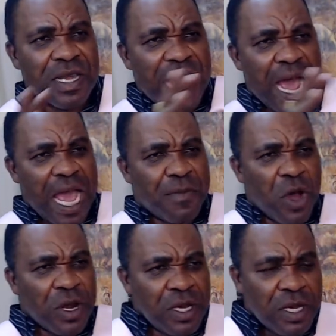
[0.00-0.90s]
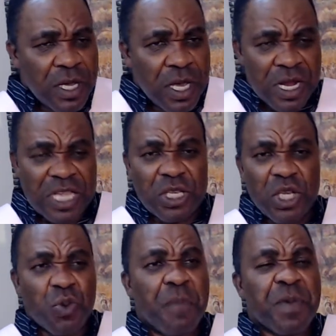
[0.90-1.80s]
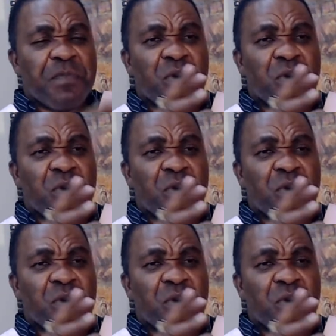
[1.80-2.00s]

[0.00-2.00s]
diamond. This is where people